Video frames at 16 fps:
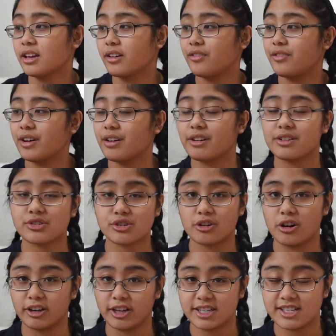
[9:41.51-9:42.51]
very
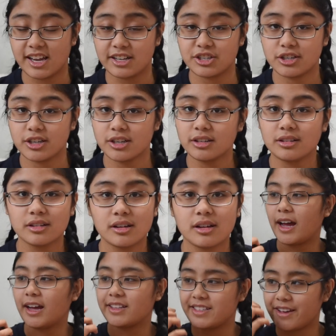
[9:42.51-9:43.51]
strong intention.
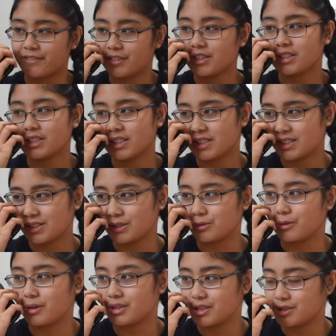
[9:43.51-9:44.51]
I definitely
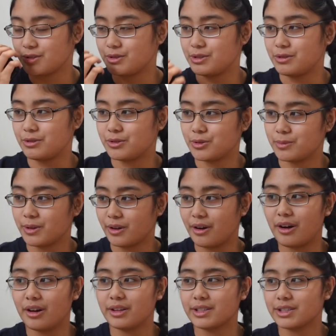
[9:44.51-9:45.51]
still want to do YouTube in
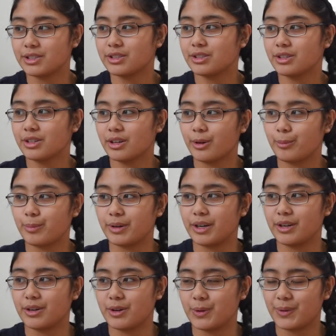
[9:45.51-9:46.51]
college, but
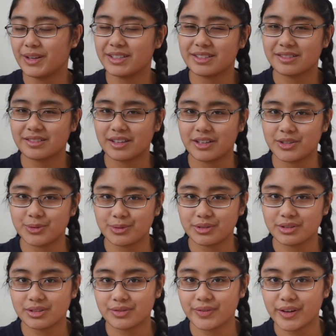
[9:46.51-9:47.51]
I know that
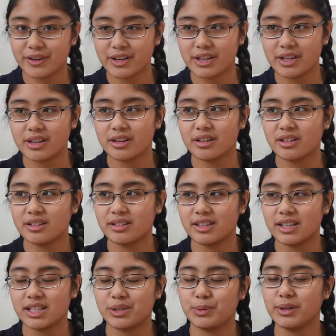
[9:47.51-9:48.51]
schedules are very...
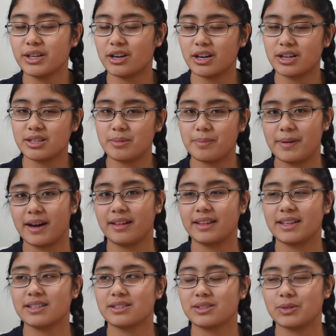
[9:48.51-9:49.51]
It's really hard to
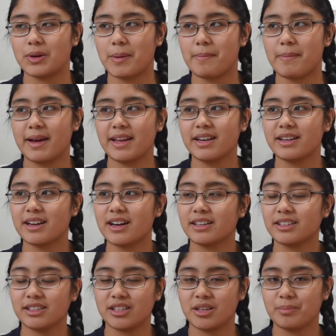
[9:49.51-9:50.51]
balance, so I might
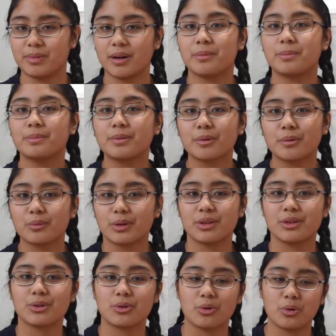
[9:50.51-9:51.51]
not keep up with
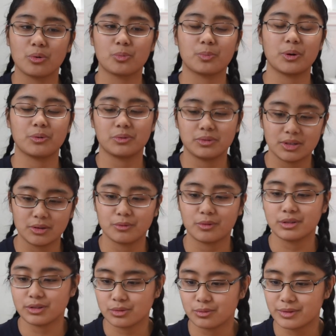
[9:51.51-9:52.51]
the whole posting
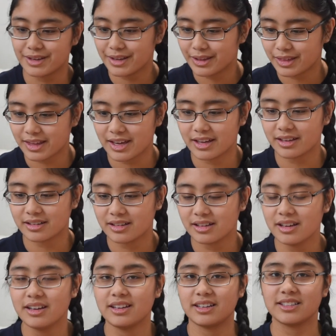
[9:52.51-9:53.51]
once a week thing,
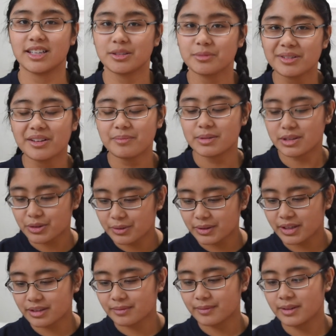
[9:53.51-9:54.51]
because that's what I've been
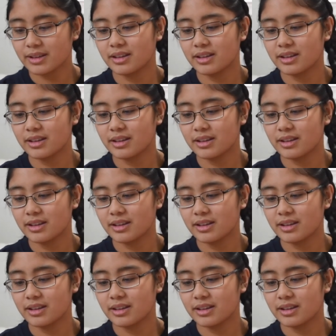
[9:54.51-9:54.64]
doing.